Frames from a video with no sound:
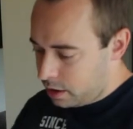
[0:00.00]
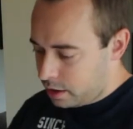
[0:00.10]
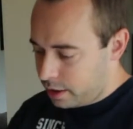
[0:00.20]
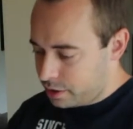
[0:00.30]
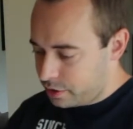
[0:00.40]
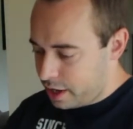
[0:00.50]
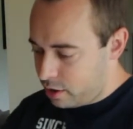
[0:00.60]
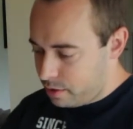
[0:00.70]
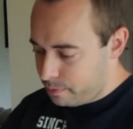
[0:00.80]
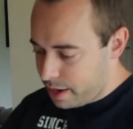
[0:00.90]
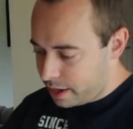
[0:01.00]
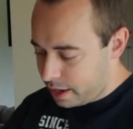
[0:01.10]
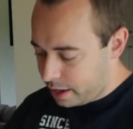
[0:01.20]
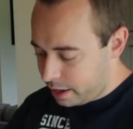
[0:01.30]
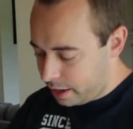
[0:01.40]
Alright, so now I'm
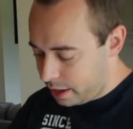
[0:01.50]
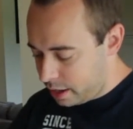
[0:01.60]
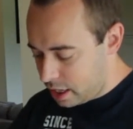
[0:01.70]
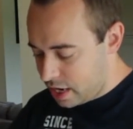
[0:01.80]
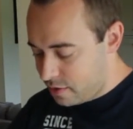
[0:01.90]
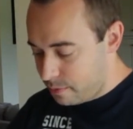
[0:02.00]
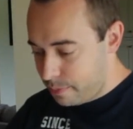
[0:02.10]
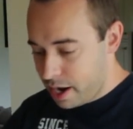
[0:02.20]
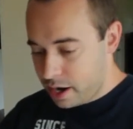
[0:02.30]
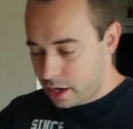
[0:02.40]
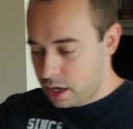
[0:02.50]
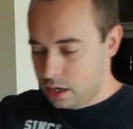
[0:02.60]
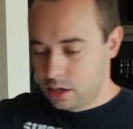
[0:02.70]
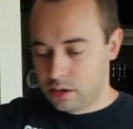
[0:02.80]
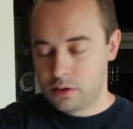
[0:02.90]
making an even
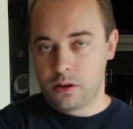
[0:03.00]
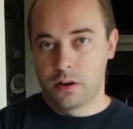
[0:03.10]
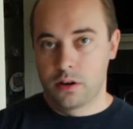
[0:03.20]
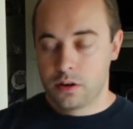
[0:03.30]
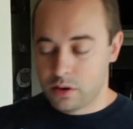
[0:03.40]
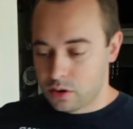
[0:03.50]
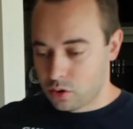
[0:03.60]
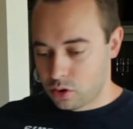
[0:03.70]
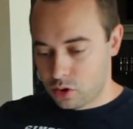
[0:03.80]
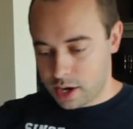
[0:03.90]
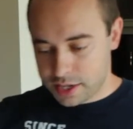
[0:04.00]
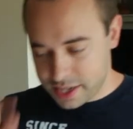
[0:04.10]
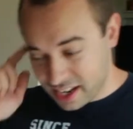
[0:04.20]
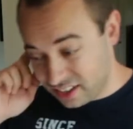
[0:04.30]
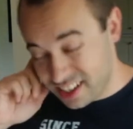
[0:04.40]
bigger
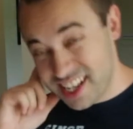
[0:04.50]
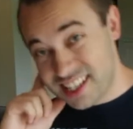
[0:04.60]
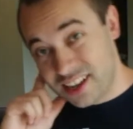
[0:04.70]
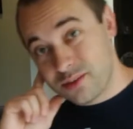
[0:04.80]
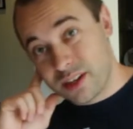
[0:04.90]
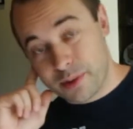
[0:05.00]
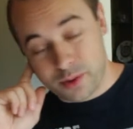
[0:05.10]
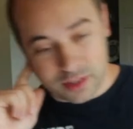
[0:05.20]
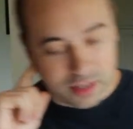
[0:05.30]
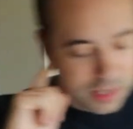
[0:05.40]
rectangle. It's a really big one.